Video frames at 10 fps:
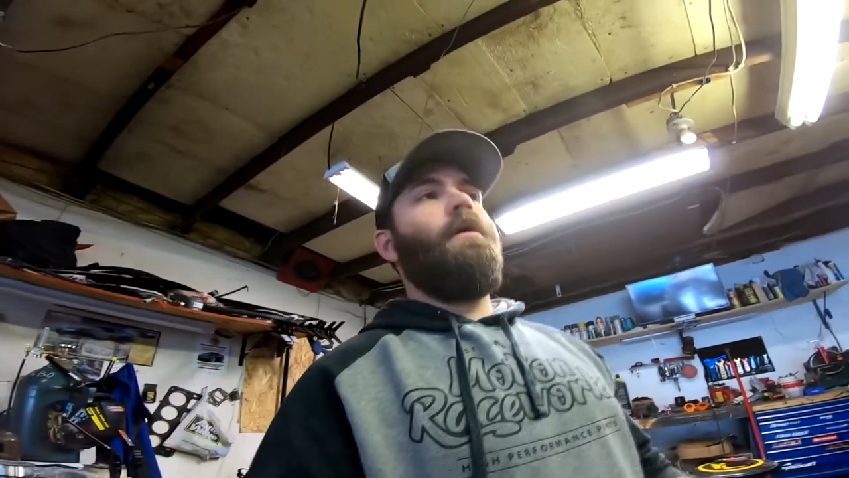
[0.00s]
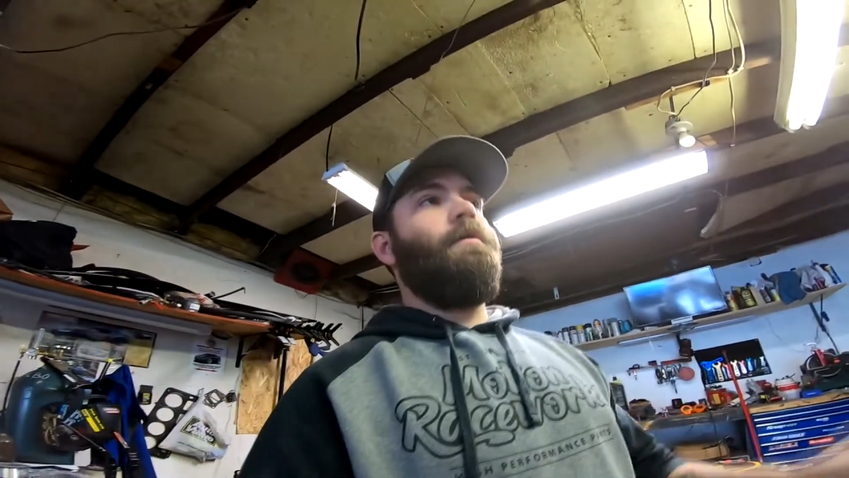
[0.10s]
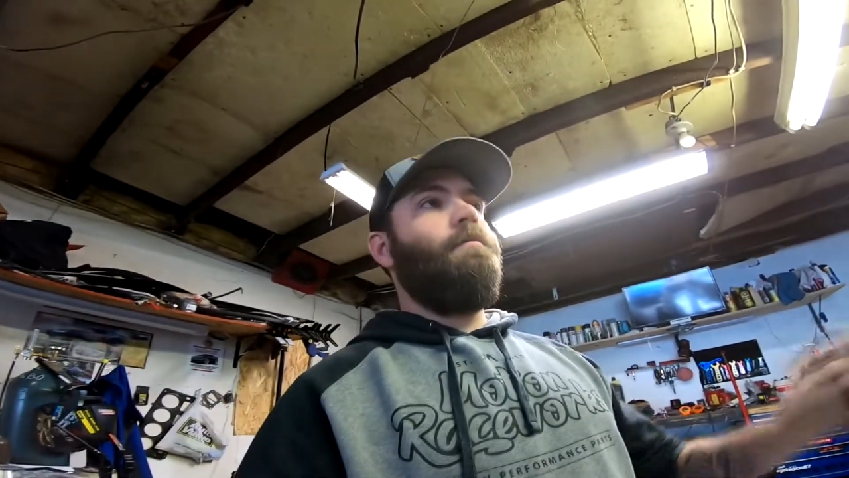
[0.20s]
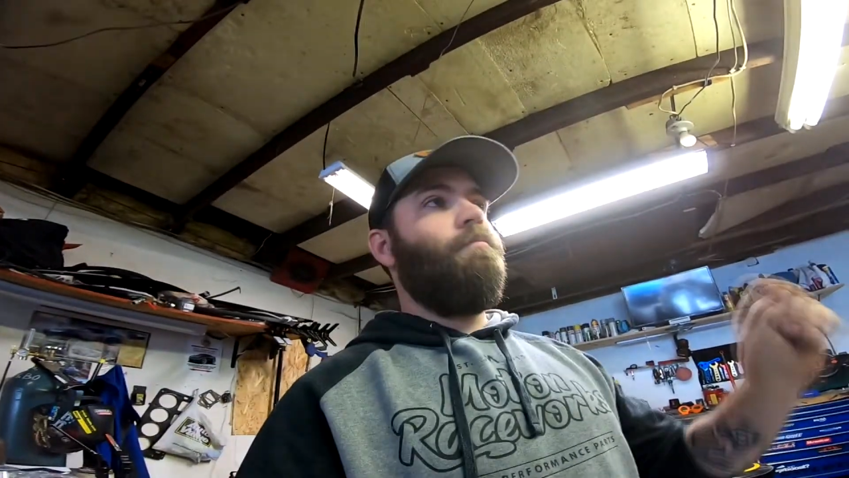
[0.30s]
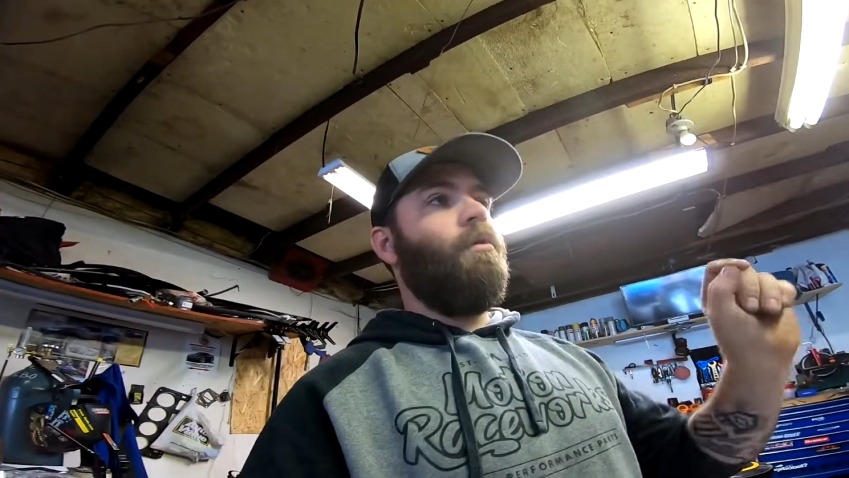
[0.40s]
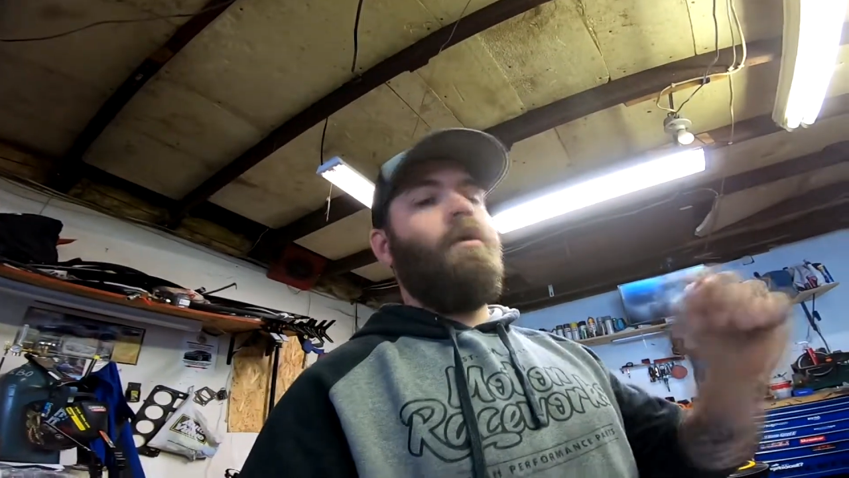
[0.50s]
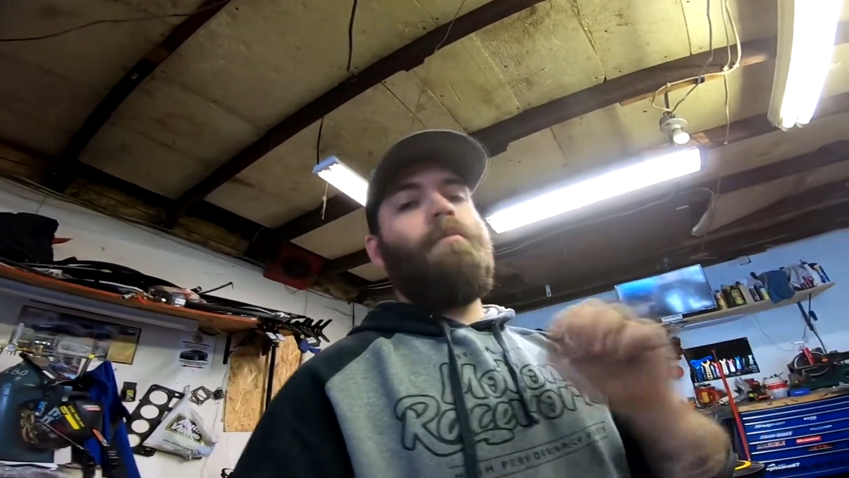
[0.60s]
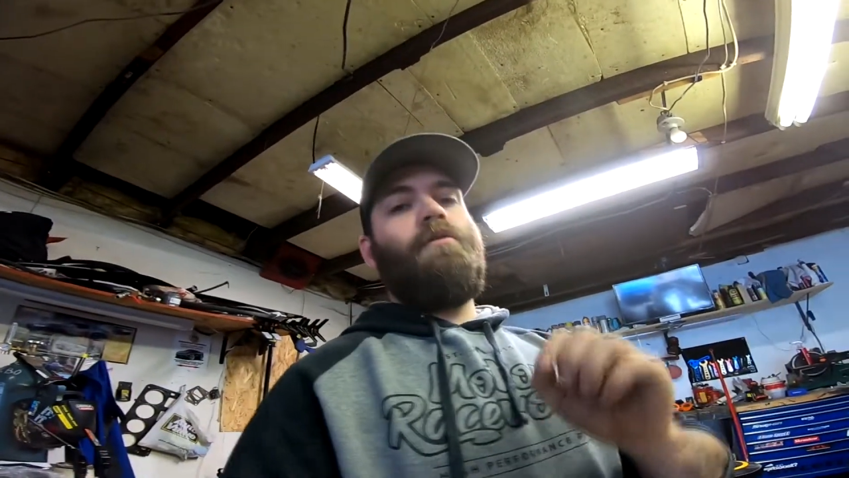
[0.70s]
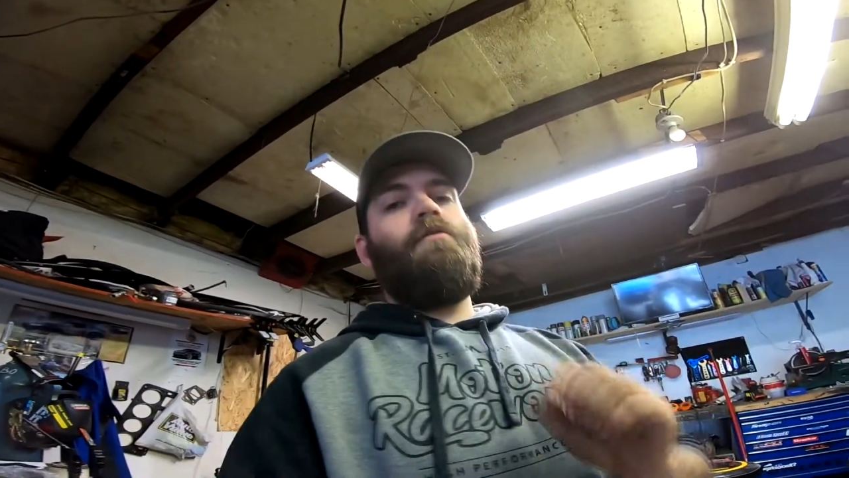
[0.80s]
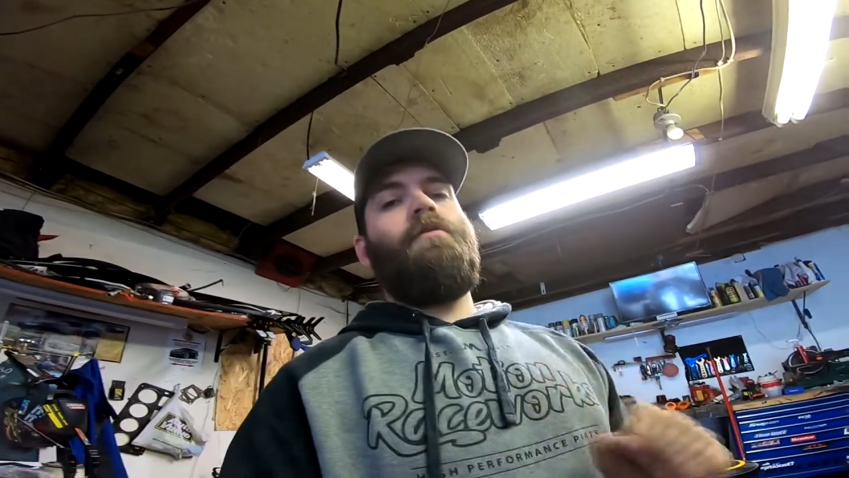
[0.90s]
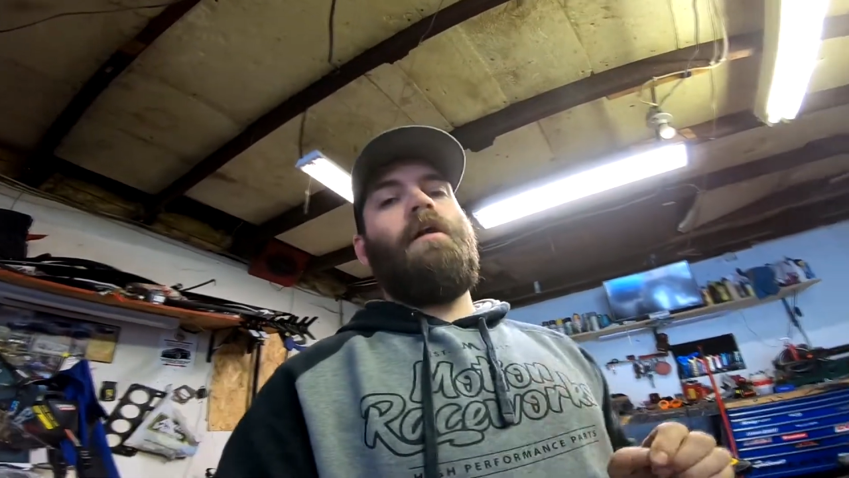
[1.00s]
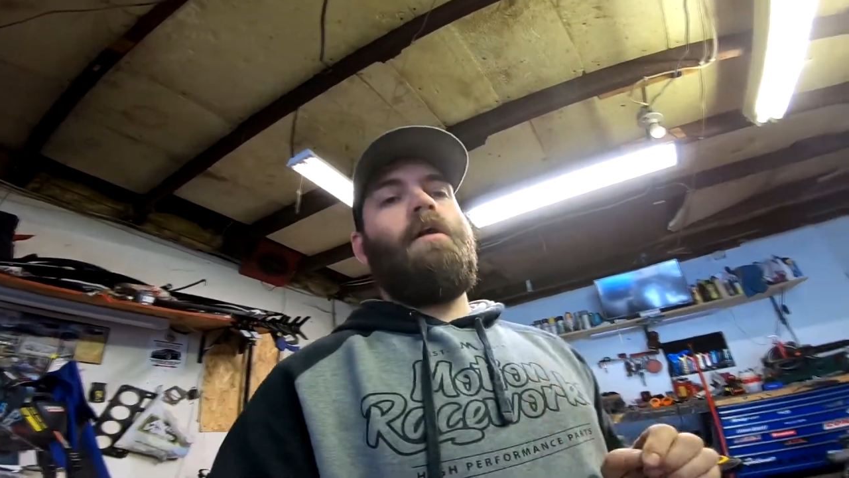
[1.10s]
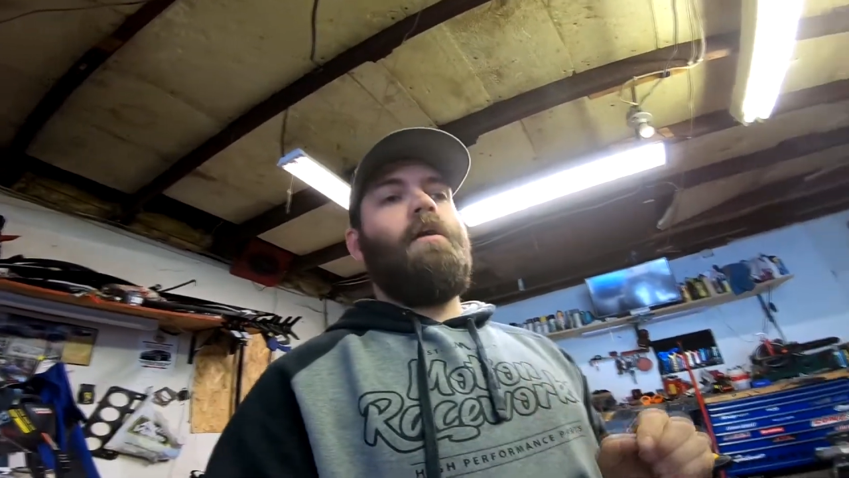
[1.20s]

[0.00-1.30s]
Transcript: I promise you that.